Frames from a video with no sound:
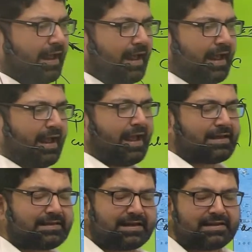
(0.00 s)
As a
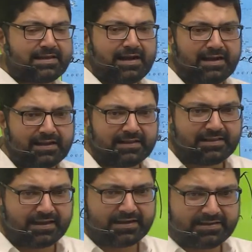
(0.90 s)
result, the
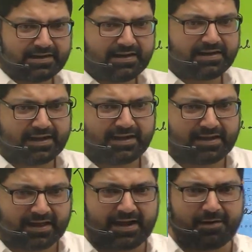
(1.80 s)
resultant
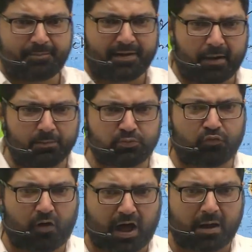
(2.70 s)
current becomes
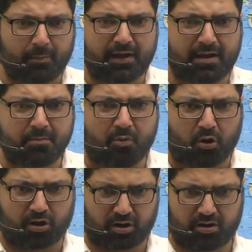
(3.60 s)
warmer and broader.
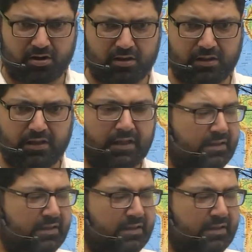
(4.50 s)
The